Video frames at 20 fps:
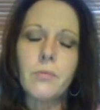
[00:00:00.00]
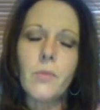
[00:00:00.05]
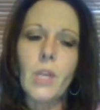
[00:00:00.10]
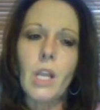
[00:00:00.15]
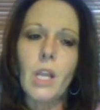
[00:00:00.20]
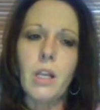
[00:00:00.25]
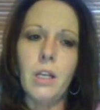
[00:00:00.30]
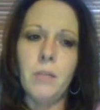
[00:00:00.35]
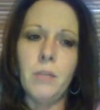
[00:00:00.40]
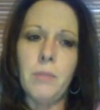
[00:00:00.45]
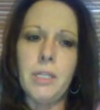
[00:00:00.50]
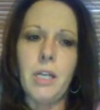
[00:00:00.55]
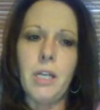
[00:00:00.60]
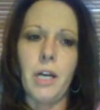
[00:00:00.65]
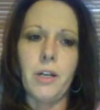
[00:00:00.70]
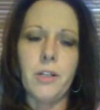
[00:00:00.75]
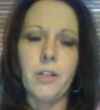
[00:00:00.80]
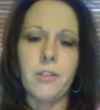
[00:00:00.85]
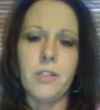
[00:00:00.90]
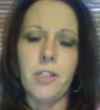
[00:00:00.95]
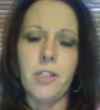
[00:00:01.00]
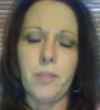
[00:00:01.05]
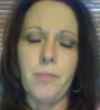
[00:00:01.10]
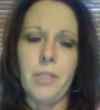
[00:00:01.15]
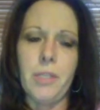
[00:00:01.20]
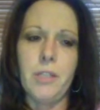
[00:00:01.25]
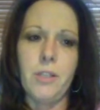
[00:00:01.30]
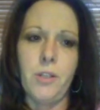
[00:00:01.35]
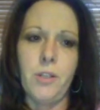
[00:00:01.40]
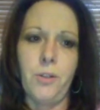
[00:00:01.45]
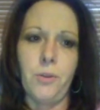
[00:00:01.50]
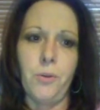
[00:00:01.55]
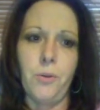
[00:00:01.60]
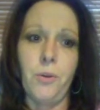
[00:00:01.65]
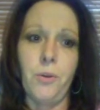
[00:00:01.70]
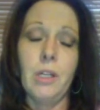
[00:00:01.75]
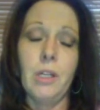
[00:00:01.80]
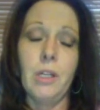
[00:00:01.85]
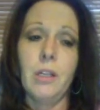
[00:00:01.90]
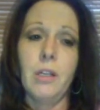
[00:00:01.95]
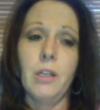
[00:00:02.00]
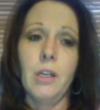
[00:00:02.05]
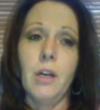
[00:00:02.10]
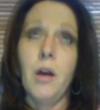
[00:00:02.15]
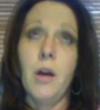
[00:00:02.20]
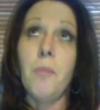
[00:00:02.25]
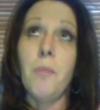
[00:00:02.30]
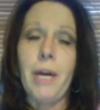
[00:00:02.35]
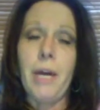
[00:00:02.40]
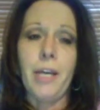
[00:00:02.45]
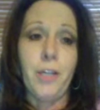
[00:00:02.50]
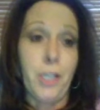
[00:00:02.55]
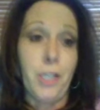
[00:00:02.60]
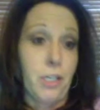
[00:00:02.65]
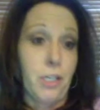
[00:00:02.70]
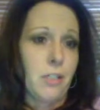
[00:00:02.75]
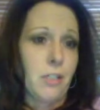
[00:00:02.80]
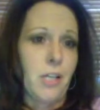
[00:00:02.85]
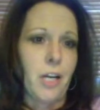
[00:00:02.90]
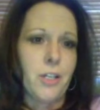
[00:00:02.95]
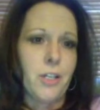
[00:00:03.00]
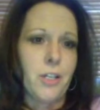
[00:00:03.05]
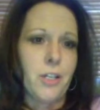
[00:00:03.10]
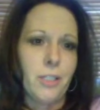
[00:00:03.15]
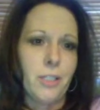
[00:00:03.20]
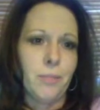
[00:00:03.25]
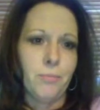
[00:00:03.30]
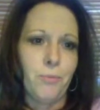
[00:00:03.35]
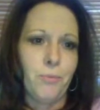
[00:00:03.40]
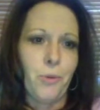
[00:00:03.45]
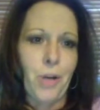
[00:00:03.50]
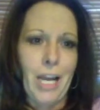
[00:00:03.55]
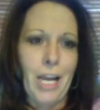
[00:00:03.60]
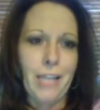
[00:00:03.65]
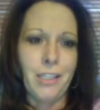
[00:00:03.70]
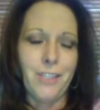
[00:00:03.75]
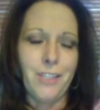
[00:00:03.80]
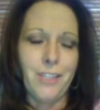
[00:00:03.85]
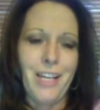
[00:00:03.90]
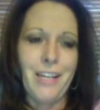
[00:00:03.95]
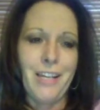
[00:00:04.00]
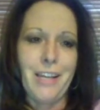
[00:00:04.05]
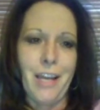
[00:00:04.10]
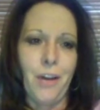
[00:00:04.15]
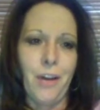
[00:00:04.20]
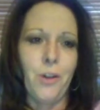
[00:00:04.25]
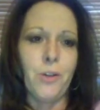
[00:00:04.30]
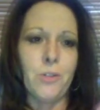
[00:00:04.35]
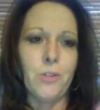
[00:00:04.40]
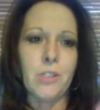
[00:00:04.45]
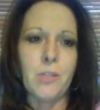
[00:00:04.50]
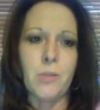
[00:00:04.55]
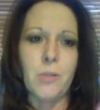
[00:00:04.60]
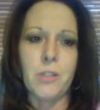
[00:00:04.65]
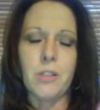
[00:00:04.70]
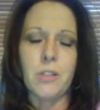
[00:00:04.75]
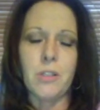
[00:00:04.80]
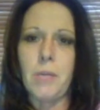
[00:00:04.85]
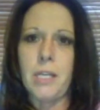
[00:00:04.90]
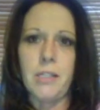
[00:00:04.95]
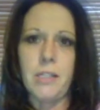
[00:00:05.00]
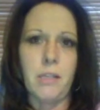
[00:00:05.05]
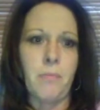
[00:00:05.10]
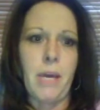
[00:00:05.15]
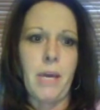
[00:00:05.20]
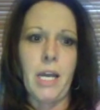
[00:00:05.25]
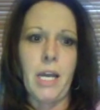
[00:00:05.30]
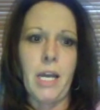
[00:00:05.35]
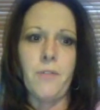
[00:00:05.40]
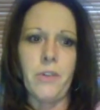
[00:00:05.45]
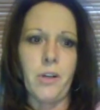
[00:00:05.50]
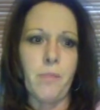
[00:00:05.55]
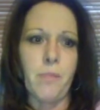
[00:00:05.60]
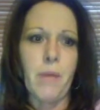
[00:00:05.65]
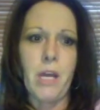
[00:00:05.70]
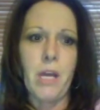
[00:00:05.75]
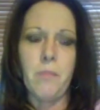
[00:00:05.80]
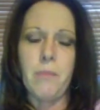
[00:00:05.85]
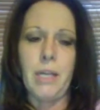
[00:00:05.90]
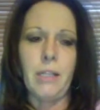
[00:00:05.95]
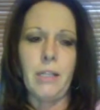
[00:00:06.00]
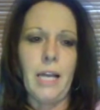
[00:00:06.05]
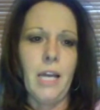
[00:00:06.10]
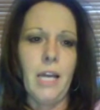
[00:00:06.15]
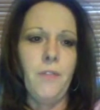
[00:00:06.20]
My daughter took me to my current doctor where I live at now, who is the most amazing man I've ever met in my life.